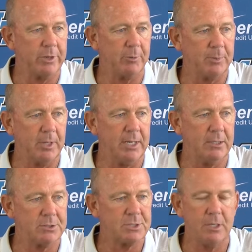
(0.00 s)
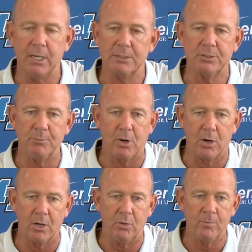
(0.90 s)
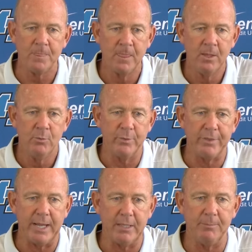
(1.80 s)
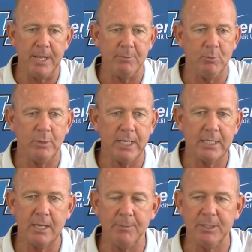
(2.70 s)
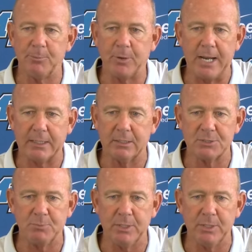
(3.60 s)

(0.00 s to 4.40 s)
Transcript: with our players uh, tomorrow with Alabama when they come into practice.